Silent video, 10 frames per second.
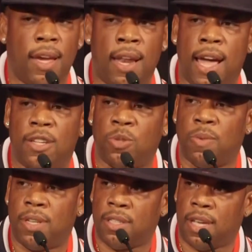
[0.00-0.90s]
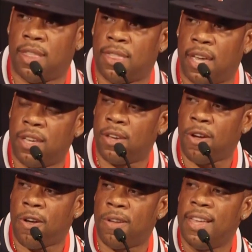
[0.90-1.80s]
And I just wanna say thank
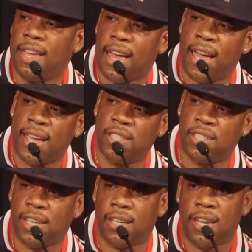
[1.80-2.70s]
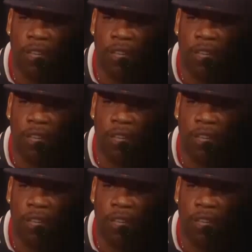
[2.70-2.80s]
y'all. I ain't shared